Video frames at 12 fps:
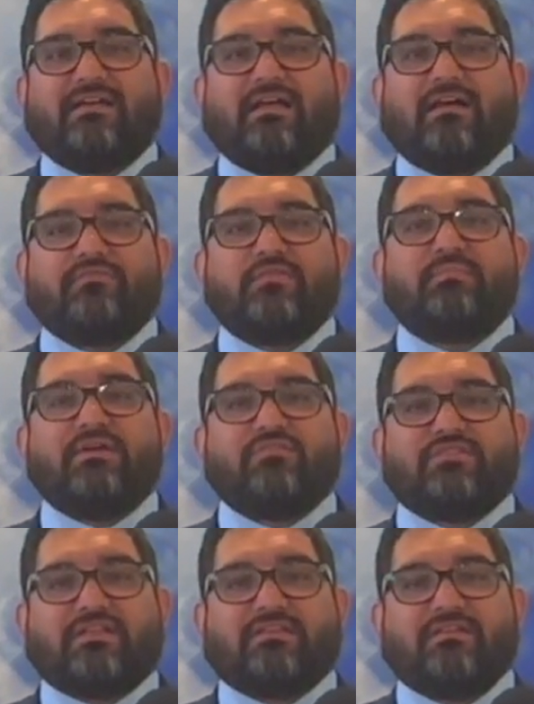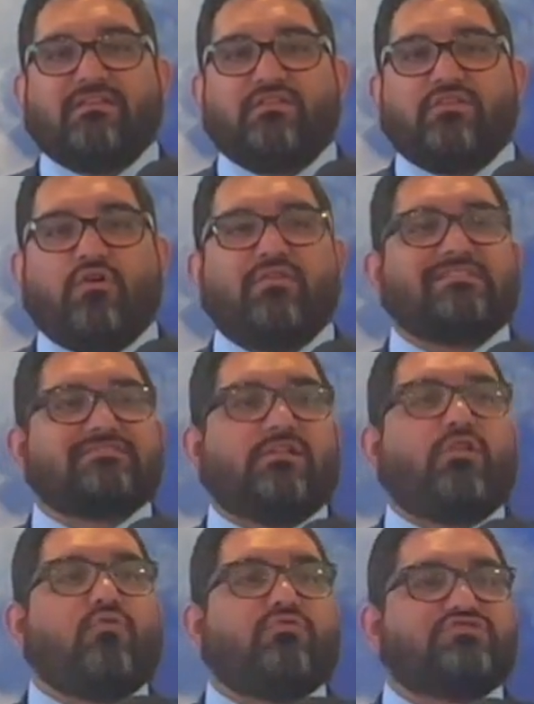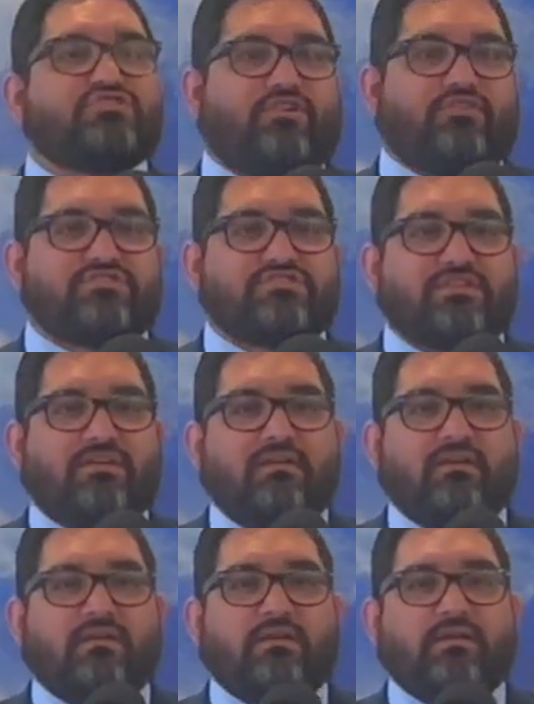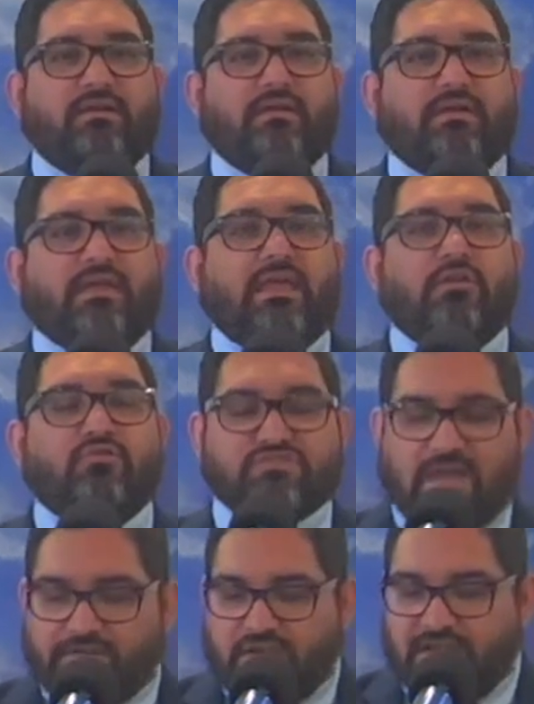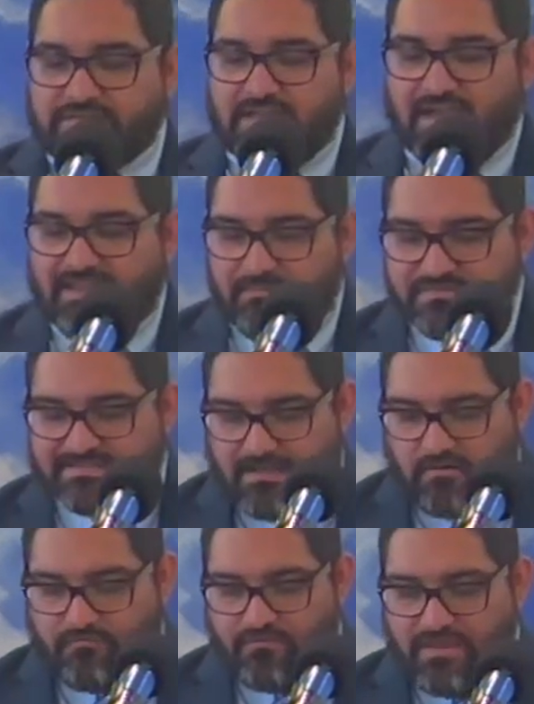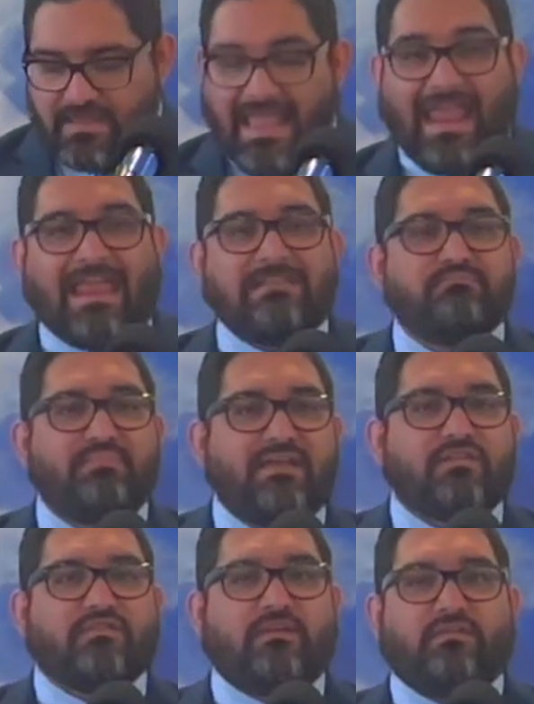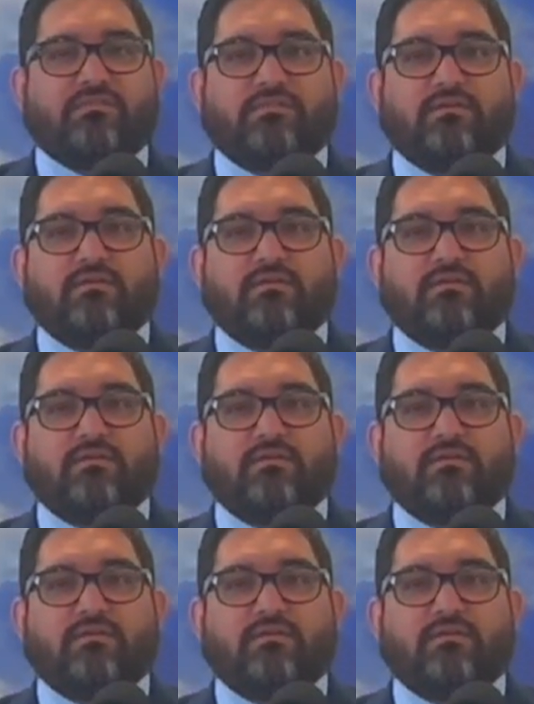of the building known as the local church. He knows how to conduct himself in business,